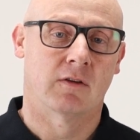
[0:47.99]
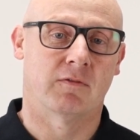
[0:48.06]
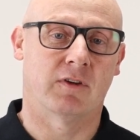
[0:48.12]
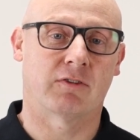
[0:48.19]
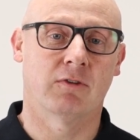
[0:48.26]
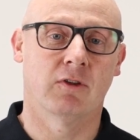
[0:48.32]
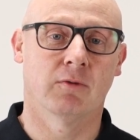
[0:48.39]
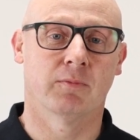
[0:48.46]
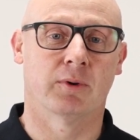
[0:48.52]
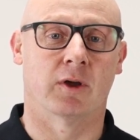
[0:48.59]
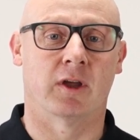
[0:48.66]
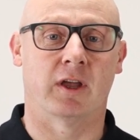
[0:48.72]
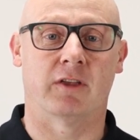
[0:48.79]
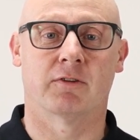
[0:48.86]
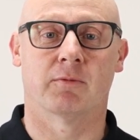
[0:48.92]
This
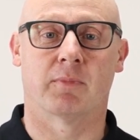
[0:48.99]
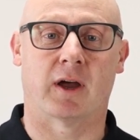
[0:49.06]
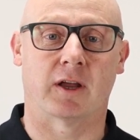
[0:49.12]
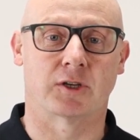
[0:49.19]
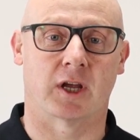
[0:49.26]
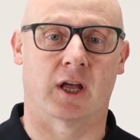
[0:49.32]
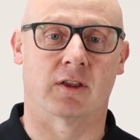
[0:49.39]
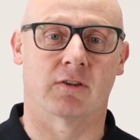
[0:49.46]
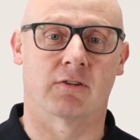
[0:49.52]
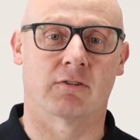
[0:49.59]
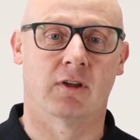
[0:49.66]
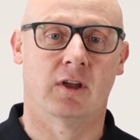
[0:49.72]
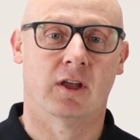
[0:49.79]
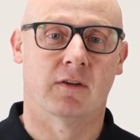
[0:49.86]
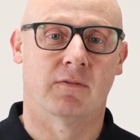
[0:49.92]
number isn't by
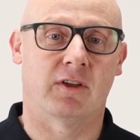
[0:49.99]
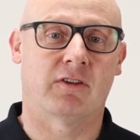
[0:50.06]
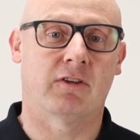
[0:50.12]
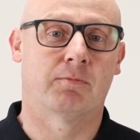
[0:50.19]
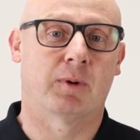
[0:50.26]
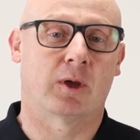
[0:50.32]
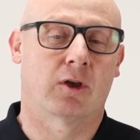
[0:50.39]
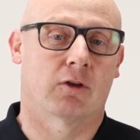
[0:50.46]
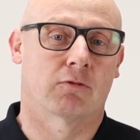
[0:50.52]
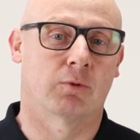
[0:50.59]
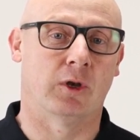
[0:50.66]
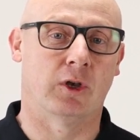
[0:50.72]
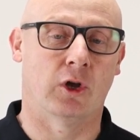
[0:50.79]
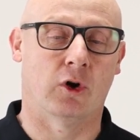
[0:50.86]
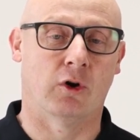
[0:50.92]
chance. This is because
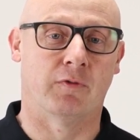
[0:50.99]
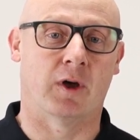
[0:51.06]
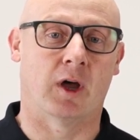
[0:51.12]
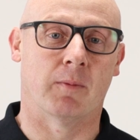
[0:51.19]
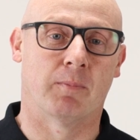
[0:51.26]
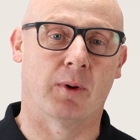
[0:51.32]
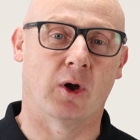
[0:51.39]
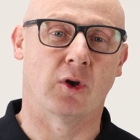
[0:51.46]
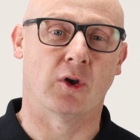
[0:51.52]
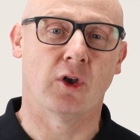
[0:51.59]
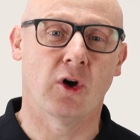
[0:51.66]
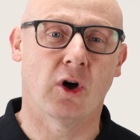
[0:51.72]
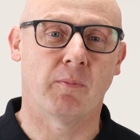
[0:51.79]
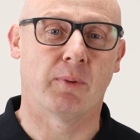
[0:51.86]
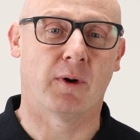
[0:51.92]
we know that about
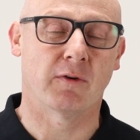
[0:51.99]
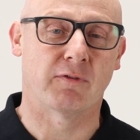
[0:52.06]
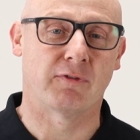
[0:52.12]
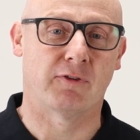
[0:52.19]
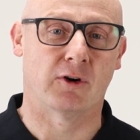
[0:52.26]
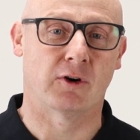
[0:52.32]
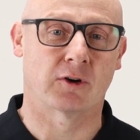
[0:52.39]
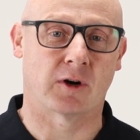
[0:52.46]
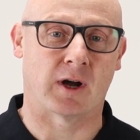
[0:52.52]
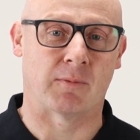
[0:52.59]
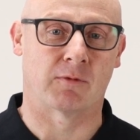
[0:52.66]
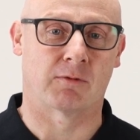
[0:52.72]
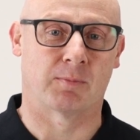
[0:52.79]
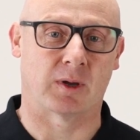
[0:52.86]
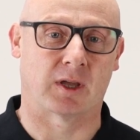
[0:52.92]
0.4
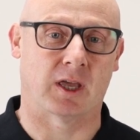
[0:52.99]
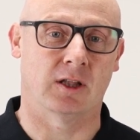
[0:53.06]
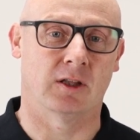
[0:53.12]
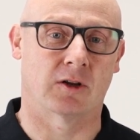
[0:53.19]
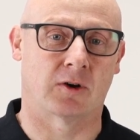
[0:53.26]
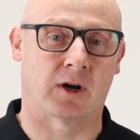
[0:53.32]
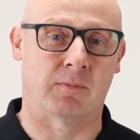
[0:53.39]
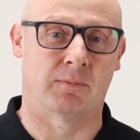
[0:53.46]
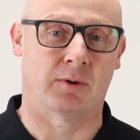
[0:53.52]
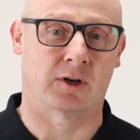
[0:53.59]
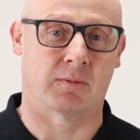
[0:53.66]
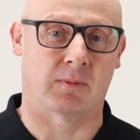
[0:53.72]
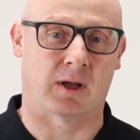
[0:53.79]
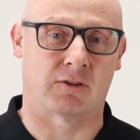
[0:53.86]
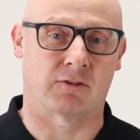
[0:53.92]
grams per kilogram
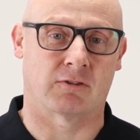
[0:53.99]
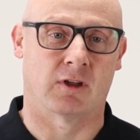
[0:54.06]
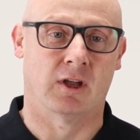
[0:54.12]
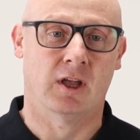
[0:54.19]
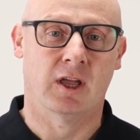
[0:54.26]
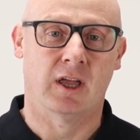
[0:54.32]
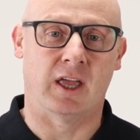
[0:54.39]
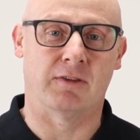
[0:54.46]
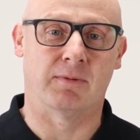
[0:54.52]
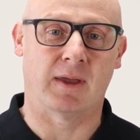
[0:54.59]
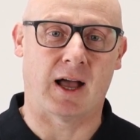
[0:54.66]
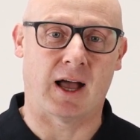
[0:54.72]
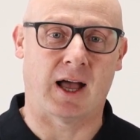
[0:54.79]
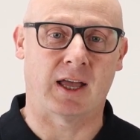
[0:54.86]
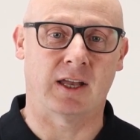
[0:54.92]
body mass is
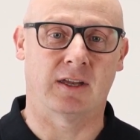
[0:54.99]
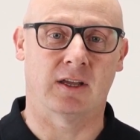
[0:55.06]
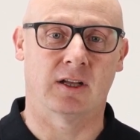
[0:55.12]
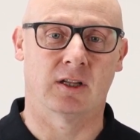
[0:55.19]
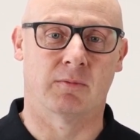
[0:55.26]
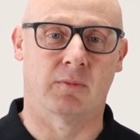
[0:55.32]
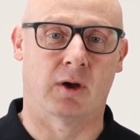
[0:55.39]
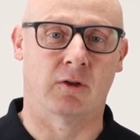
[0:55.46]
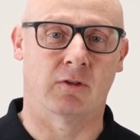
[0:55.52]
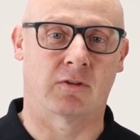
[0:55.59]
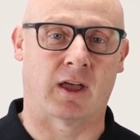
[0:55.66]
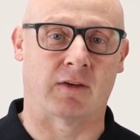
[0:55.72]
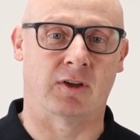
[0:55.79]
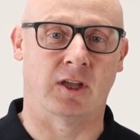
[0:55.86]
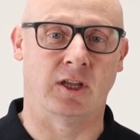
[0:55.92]
the ideal amount
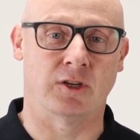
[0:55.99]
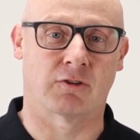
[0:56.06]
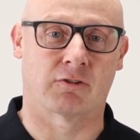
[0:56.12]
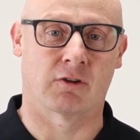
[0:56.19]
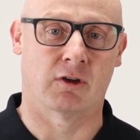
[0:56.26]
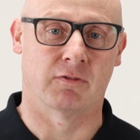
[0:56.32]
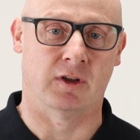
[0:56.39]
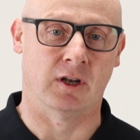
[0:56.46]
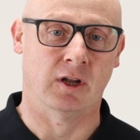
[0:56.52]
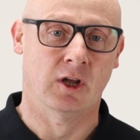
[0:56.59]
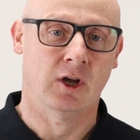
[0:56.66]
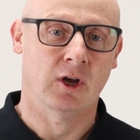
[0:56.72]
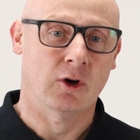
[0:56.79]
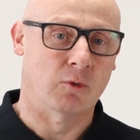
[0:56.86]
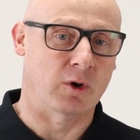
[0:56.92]
to have at each serving,
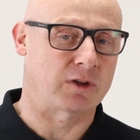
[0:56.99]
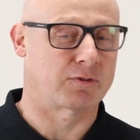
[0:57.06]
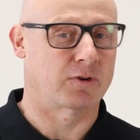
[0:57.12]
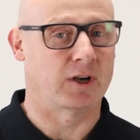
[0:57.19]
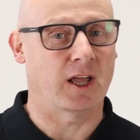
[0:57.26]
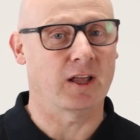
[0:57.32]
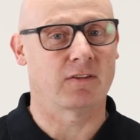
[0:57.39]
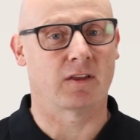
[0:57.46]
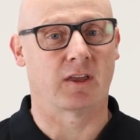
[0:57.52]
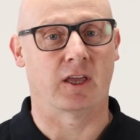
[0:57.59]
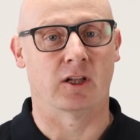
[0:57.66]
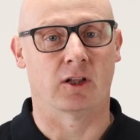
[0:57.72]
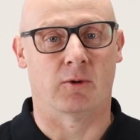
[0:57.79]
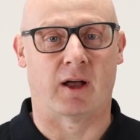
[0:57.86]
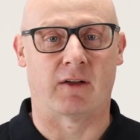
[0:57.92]
which for an 80
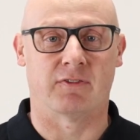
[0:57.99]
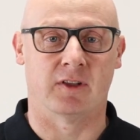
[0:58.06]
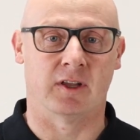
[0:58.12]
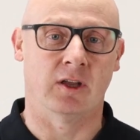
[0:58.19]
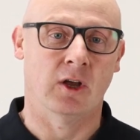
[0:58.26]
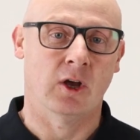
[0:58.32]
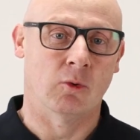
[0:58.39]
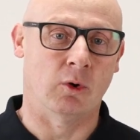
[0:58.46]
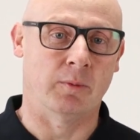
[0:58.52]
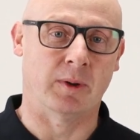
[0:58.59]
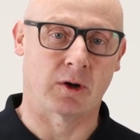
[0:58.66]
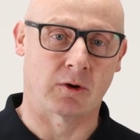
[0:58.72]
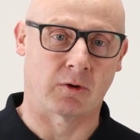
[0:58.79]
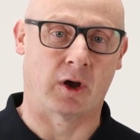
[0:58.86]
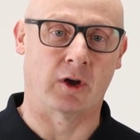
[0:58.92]
kilo athlete will
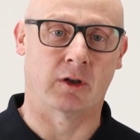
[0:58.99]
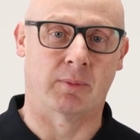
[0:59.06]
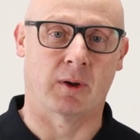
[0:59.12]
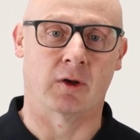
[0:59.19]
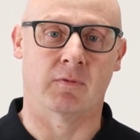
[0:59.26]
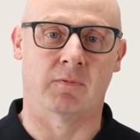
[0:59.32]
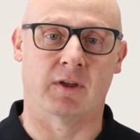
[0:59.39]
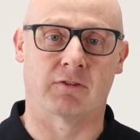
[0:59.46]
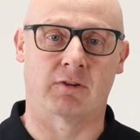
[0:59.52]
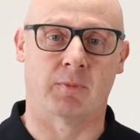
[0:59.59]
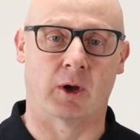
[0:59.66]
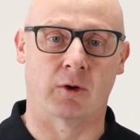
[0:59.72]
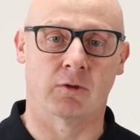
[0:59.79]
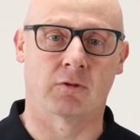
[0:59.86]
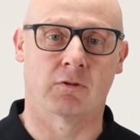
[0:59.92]
be around about this
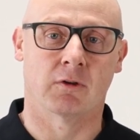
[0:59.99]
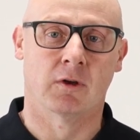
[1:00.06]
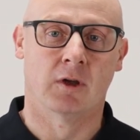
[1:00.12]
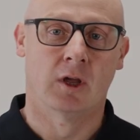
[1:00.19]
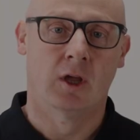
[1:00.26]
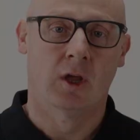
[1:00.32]
amount.